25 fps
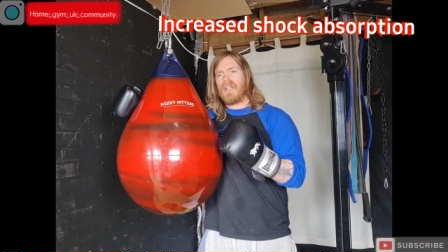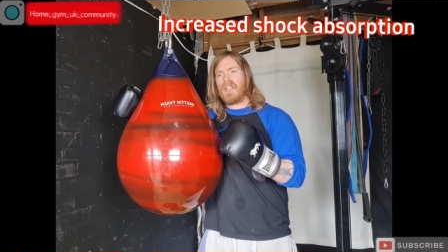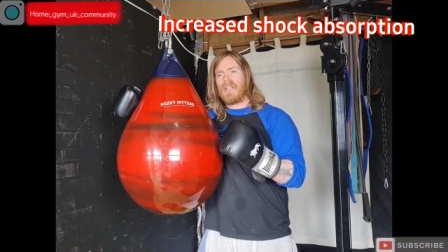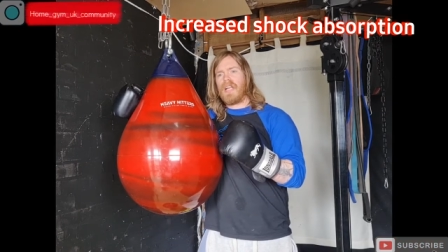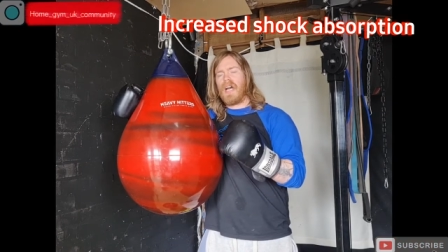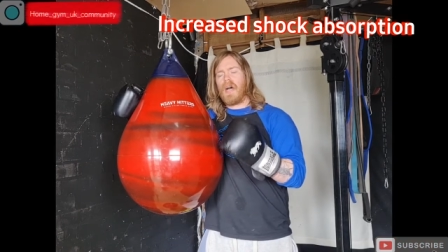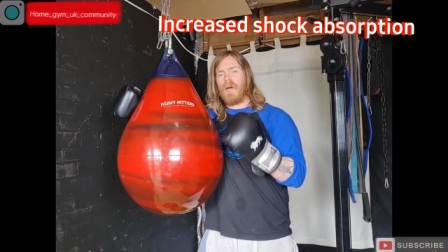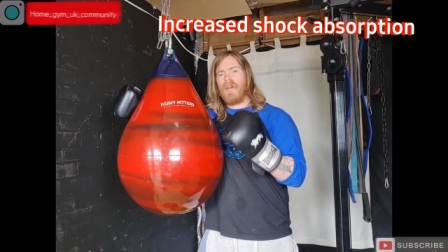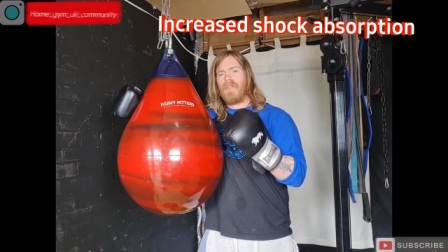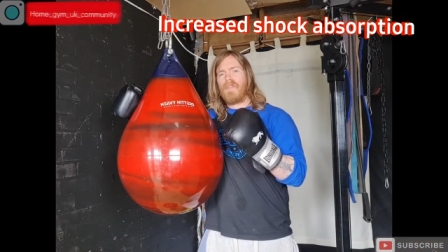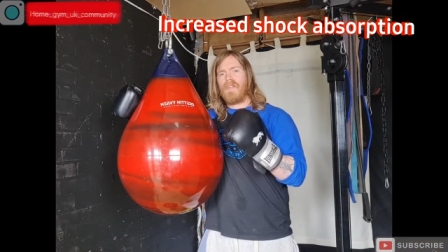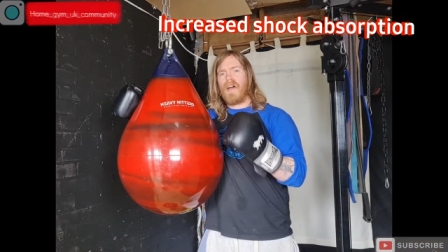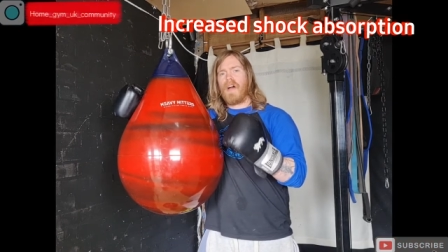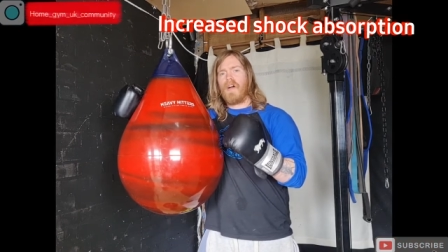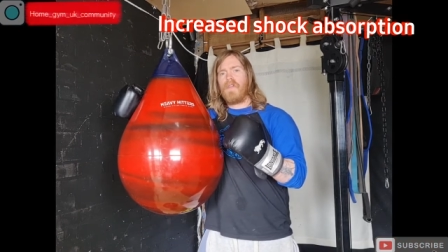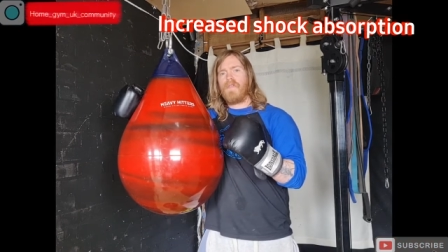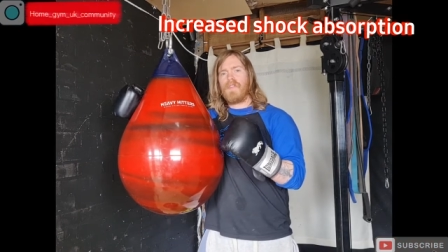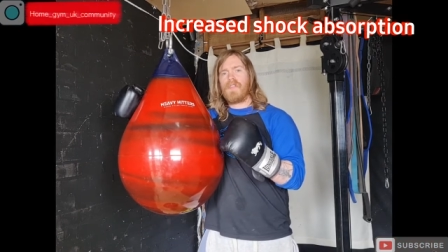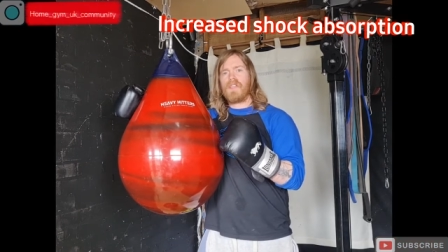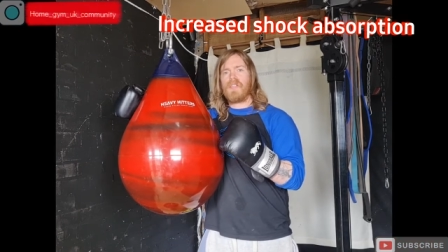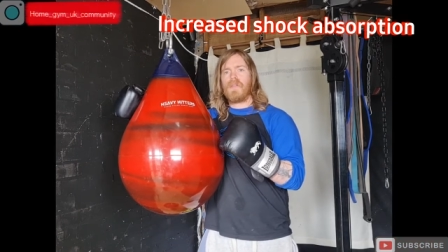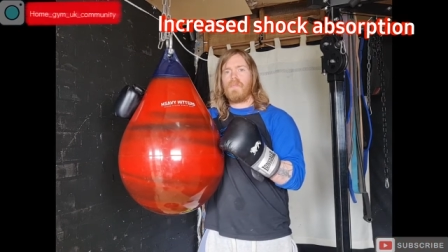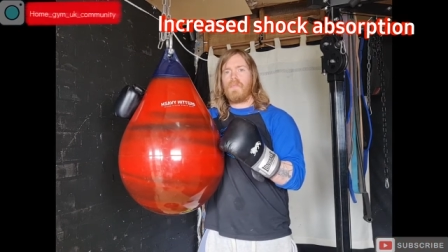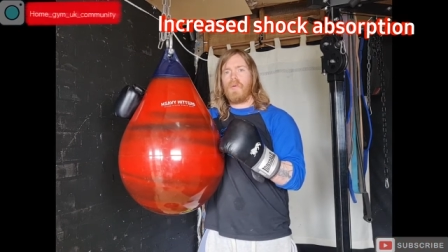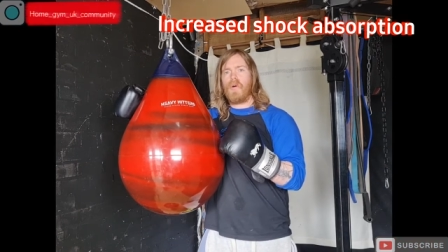Now, if health
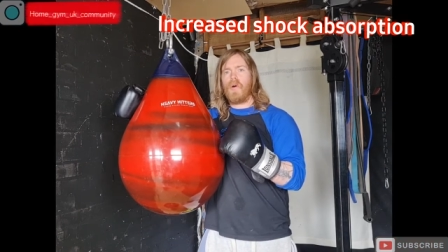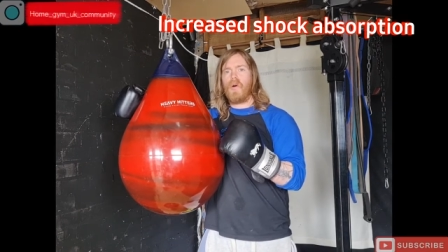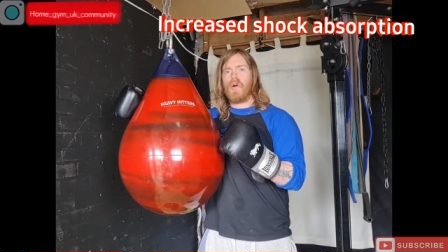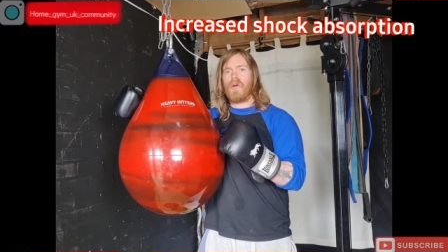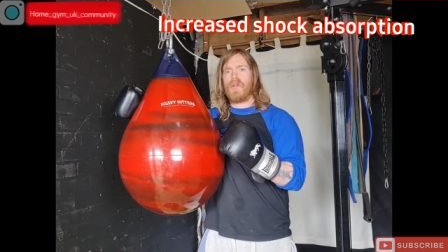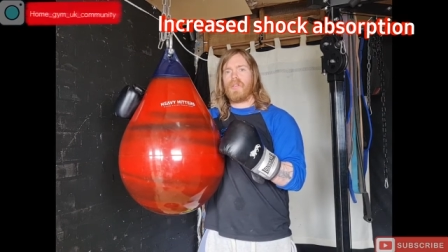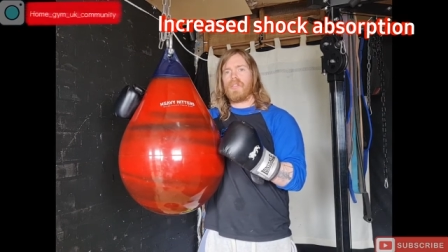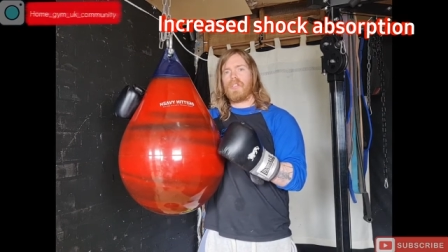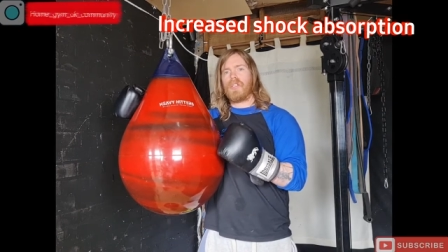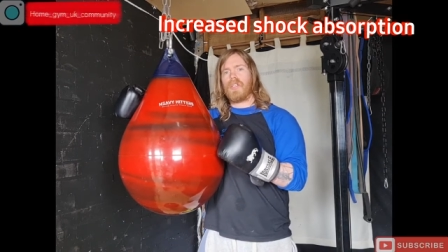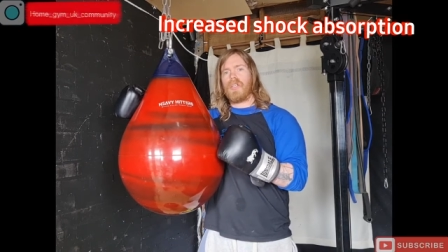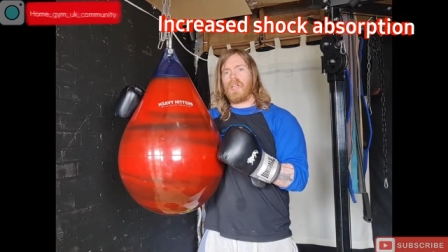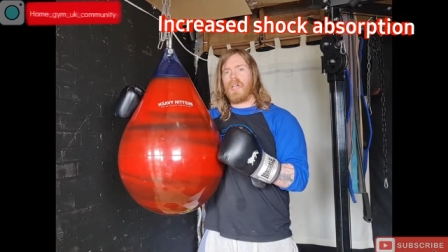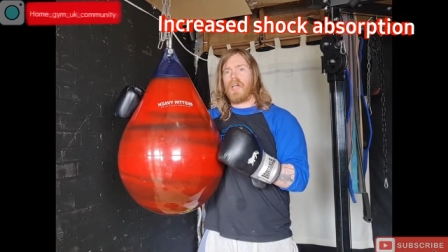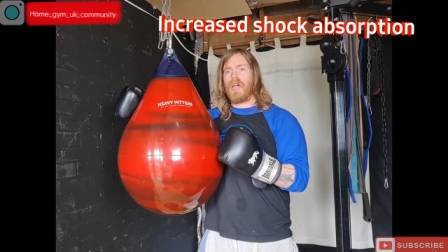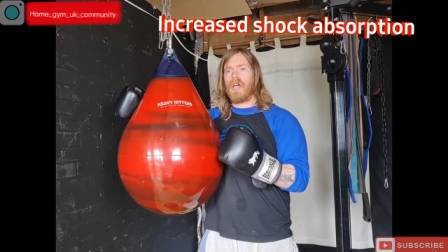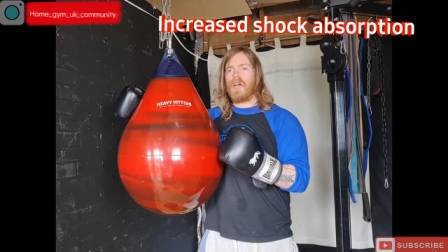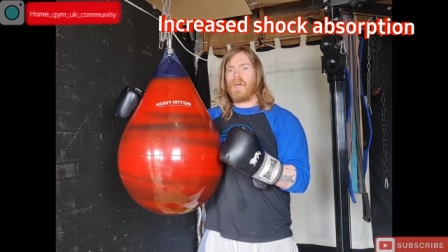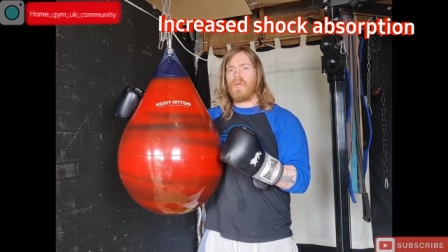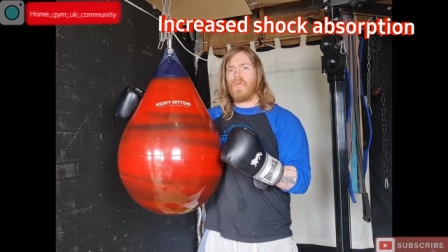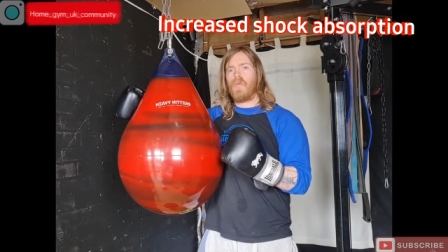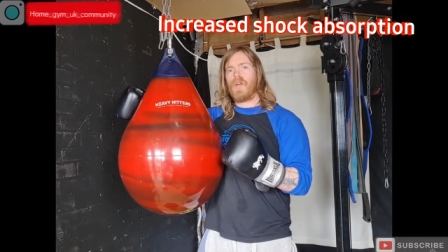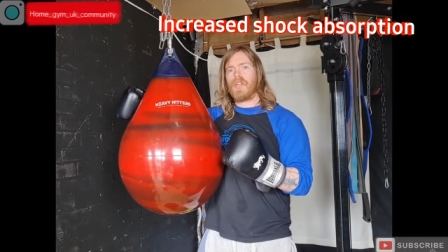is important to you,